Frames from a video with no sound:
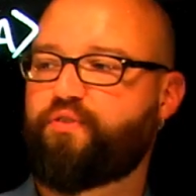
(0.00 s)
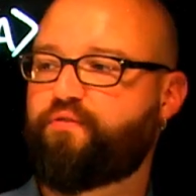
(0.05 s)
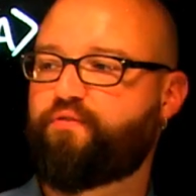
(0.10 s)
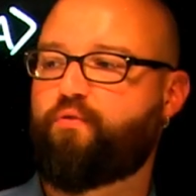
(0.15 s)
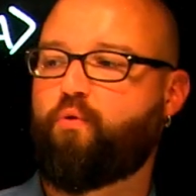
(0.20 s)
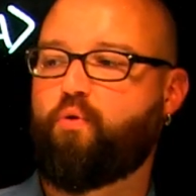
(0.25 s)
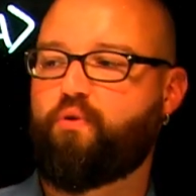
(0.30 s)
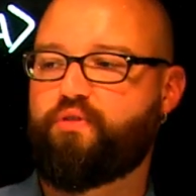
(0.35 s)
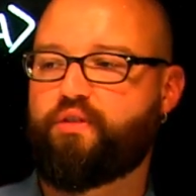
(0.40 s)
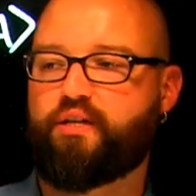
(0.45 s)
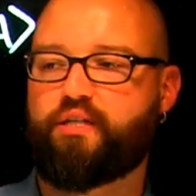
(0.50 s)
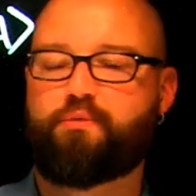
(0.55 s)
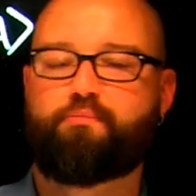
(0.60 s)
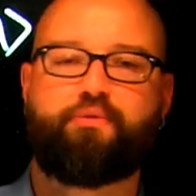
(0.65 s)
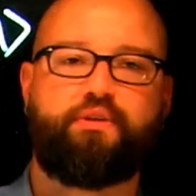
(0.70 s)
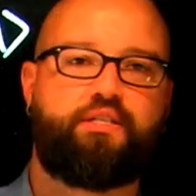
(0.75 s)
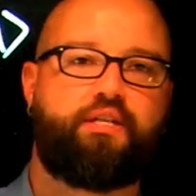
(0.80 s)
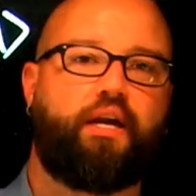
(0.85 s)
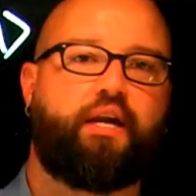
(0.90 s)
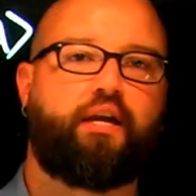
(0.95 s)
for this
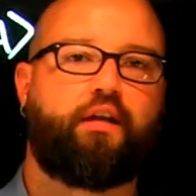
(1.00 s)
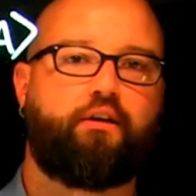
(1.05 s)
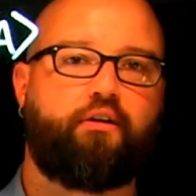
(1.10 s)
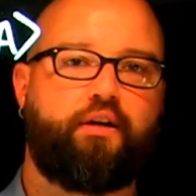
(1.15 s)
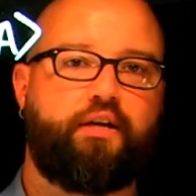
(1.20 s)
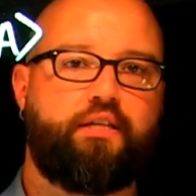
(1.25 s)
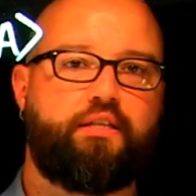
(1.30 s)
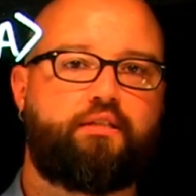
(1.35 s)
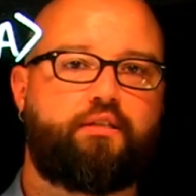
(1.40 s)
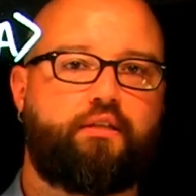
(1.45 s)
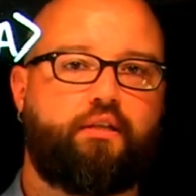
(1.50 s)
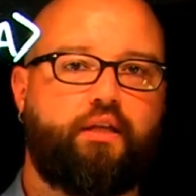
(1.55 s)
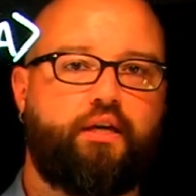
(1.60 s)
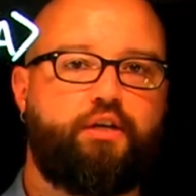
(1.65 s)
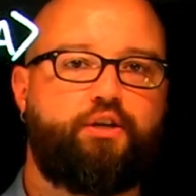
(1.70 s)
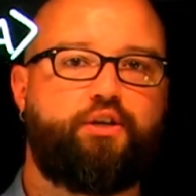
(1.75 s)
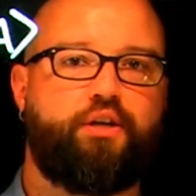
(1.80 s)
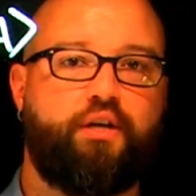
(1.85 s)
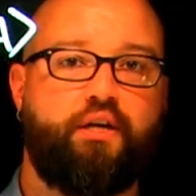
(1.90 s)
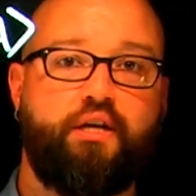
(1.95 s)
particular
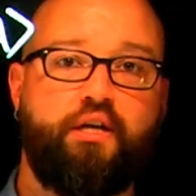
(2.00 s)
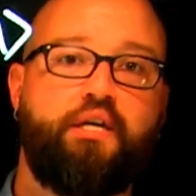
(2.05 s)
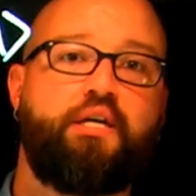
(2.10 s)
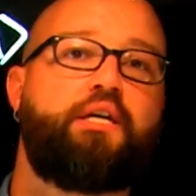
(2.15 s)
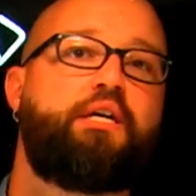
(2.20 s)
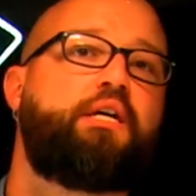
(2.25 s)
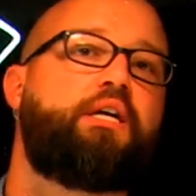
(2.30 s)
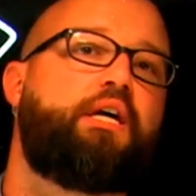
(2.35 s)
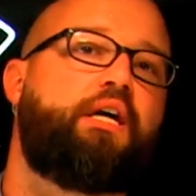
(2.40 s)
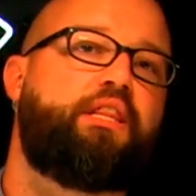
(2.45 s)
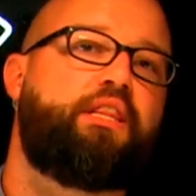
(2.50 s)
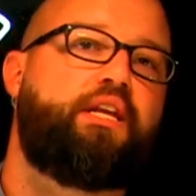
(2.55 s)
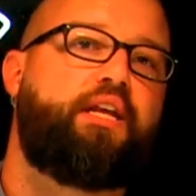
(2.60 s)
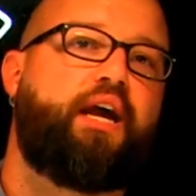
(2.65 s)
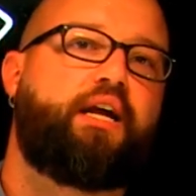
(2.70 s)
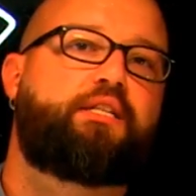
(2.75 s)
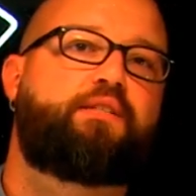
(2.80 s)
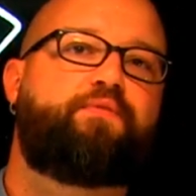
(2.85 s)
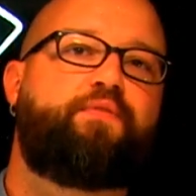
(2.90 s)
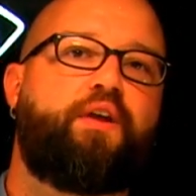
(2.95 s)
installation. In the
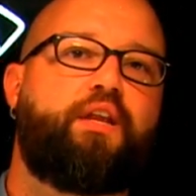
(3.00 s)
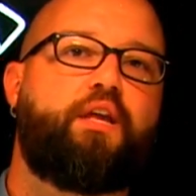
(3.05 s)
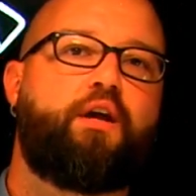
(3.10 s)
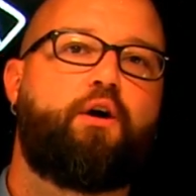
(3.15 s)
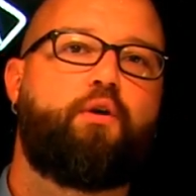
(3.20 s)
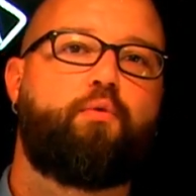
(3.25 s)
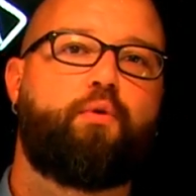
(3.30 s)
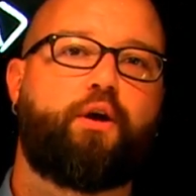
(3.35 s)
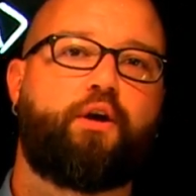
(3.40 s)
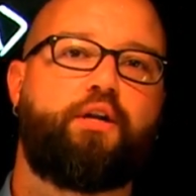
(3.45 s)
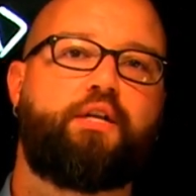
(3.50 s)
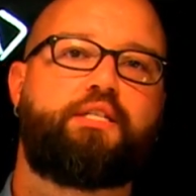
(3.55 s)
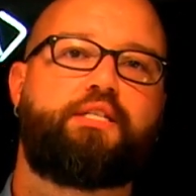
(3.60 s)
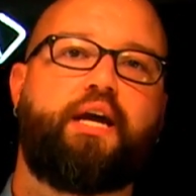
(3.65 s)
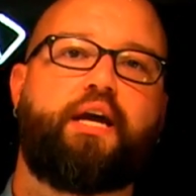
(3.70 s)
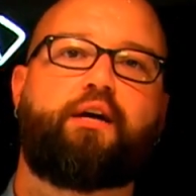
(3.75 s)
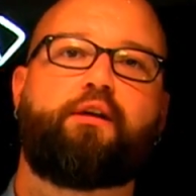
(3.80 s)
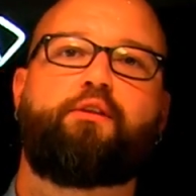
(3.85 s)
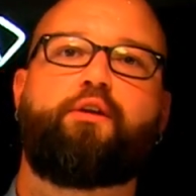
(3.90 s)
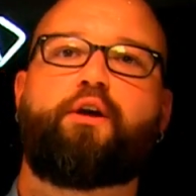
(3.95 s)
next video, we're gonna
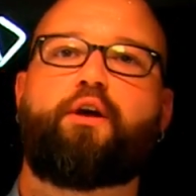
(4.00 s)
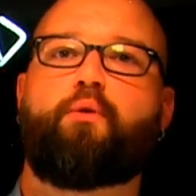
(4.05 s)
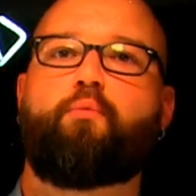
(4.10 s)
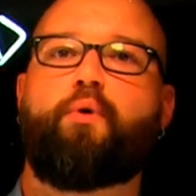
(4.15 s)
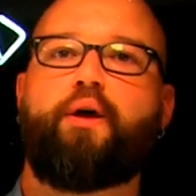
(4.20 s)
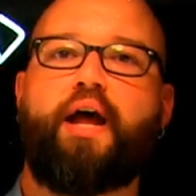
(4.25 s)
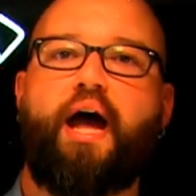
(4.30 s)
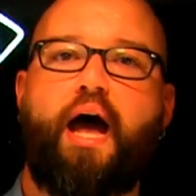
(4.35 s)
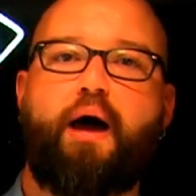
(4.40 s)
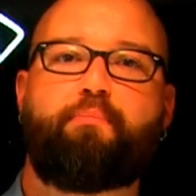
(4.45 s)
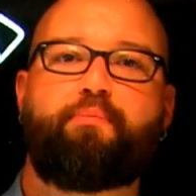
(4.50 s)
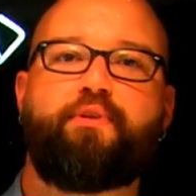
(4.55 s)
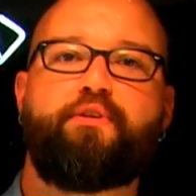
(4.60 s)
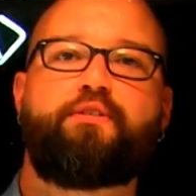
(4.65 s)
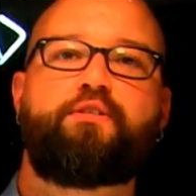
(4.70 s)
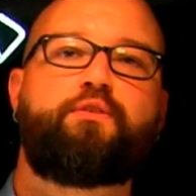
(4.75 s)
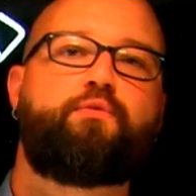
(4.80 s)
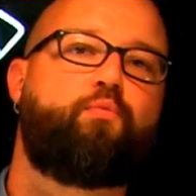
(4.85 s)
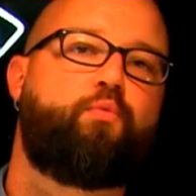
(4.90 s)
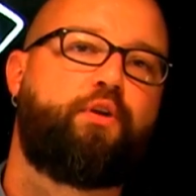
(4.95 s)
take a look at what
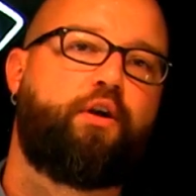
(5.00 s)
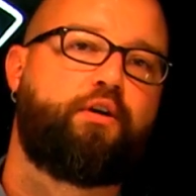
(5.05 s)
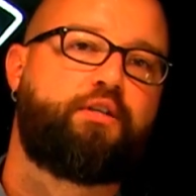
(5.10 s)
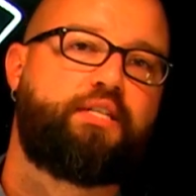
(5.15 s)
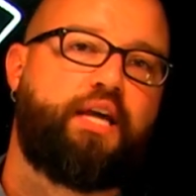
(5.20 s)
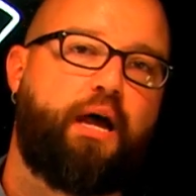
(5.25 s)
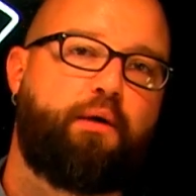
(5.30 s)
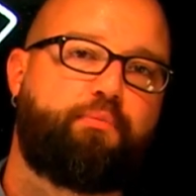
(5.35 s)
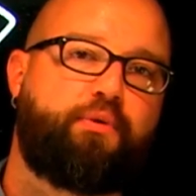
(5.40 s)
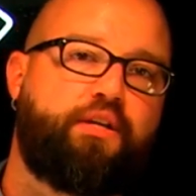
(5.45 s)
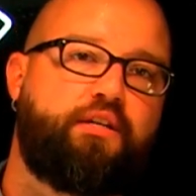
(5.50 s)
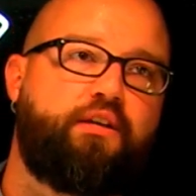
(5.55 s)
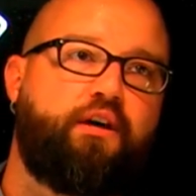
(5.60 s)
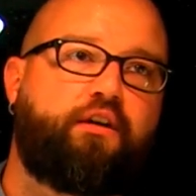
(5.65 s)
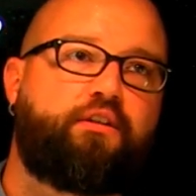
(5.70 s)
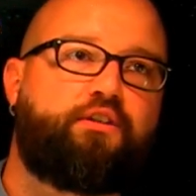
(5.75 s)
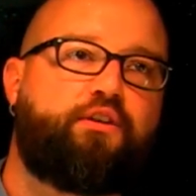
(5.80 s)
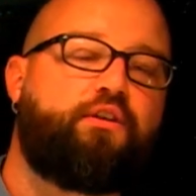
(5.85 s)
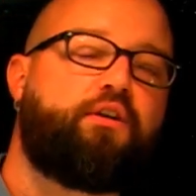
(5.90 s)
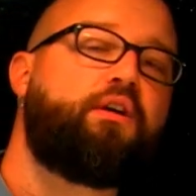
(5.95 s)
happens when our tap
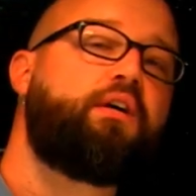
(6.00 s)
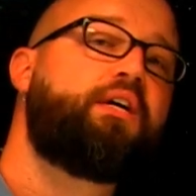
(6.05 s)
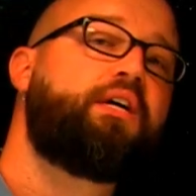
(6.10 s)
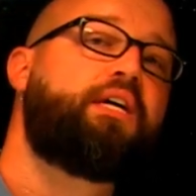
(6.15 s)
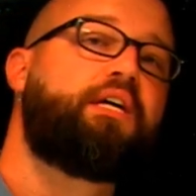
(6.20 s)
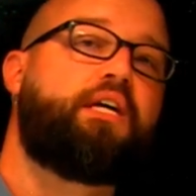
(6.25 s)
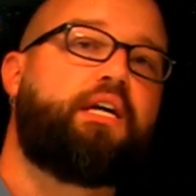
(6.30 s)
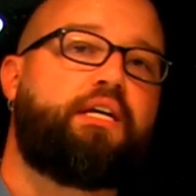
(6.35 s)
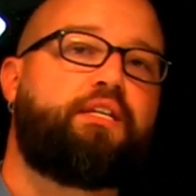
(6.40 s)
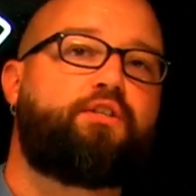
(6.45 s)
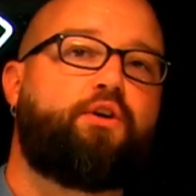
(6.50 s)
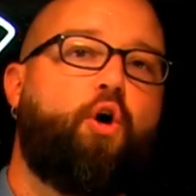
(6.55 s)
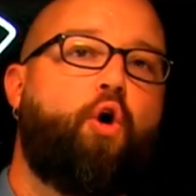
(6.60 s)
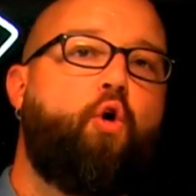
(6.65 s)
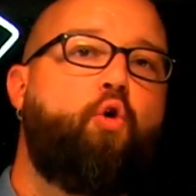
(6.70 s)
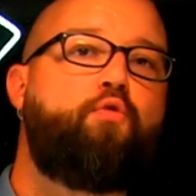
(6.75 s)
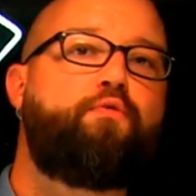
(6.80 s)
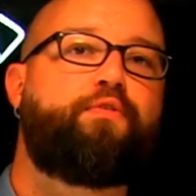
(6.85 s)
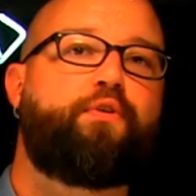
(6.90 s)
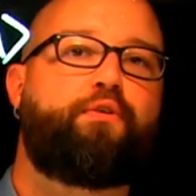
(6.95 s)
conductor is
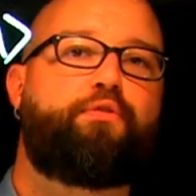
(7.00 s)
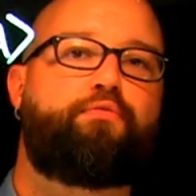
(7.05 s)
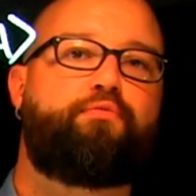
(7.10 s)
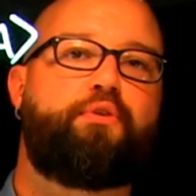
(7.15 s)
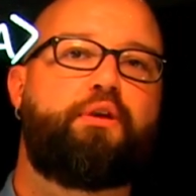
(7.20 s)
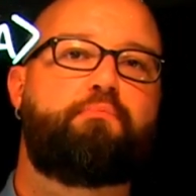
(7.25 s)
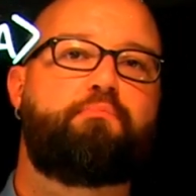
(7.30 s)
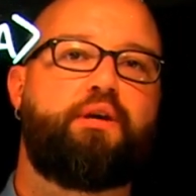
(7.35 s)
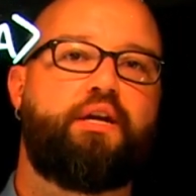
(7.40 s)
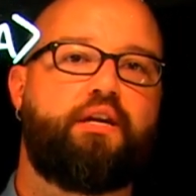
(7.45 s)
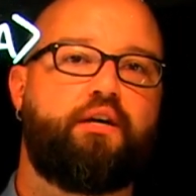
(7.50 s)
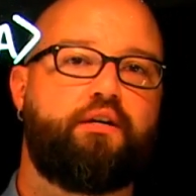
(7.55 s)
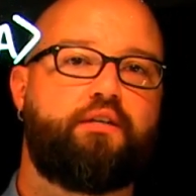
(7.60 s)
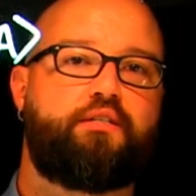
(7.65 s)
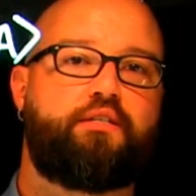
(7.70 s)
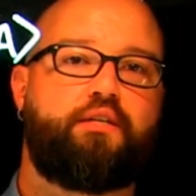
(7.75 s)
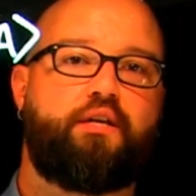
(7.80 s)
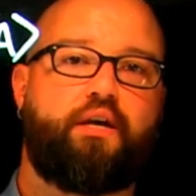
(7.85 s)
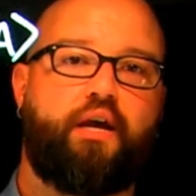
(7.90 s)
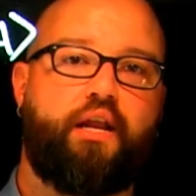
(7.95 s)
over three
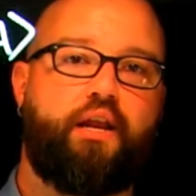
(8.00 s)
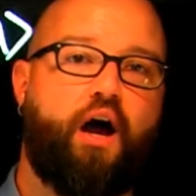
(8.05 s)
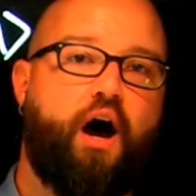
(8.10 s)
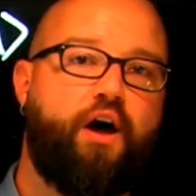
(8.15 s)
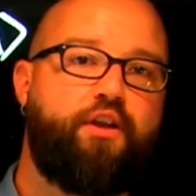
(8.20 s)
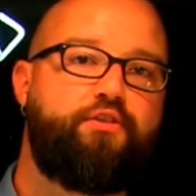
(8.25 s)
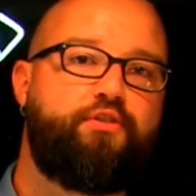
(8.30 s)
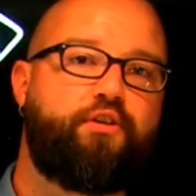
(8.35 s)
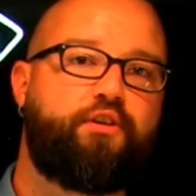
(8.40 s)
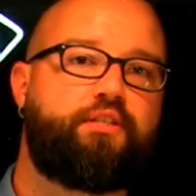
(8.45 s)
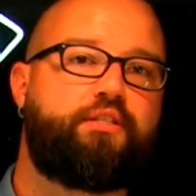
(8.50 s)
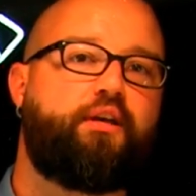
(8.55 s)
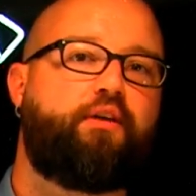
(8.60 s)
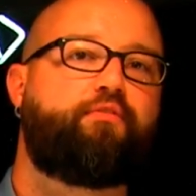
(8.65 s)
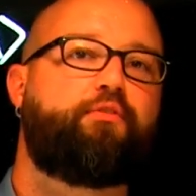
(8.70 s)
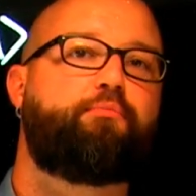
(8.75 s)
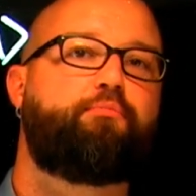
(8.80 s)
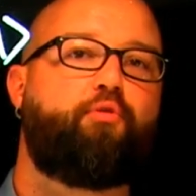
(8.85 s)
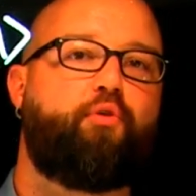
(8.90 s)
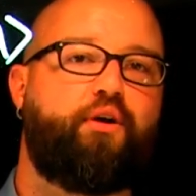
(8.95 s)
meters and under
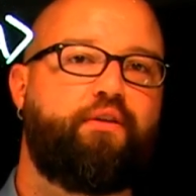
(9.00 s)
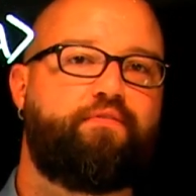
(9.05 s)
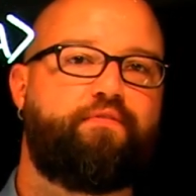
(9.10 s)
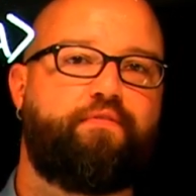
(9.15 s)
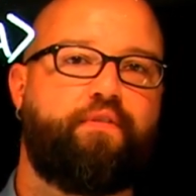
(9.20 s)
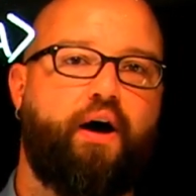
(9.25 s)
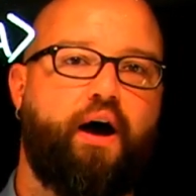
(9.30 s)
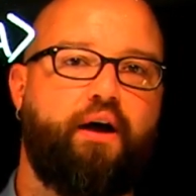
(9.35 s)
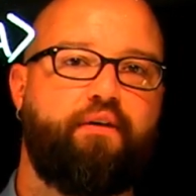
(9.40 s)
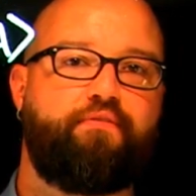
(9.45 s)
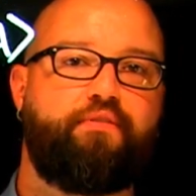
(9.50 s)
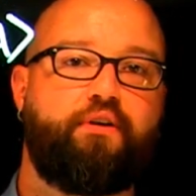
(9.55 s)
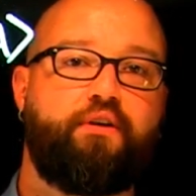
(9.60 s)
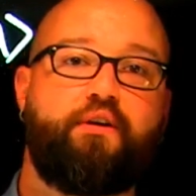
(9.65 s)
7.5.